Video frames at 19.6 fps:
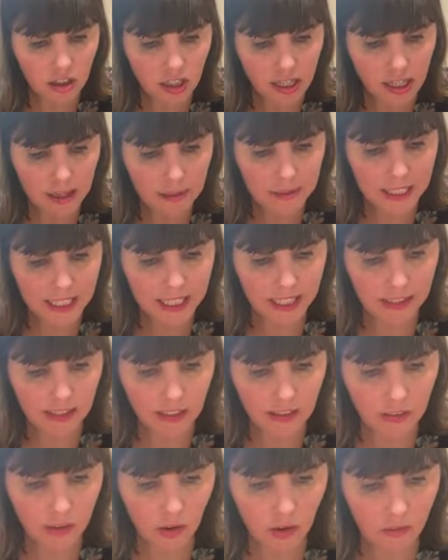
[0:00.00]
Usually I would
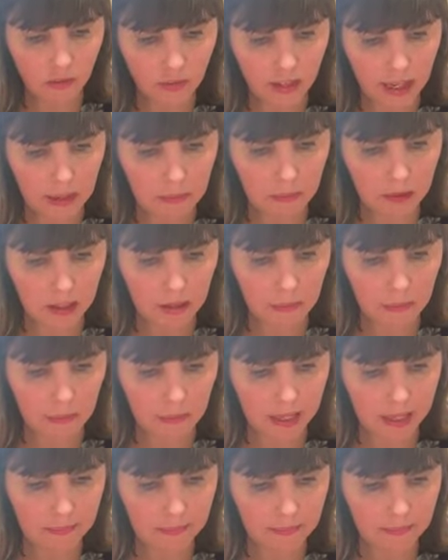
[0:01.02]
take this off camera,
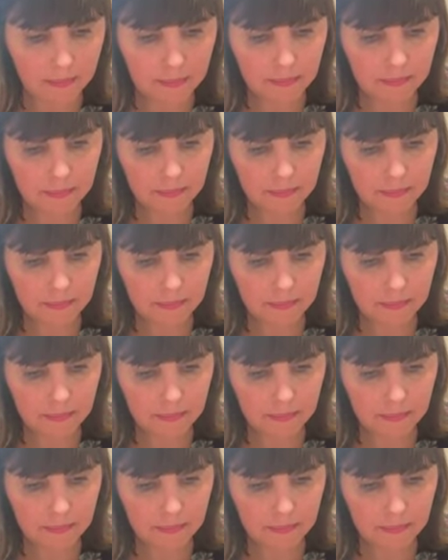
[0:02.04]
but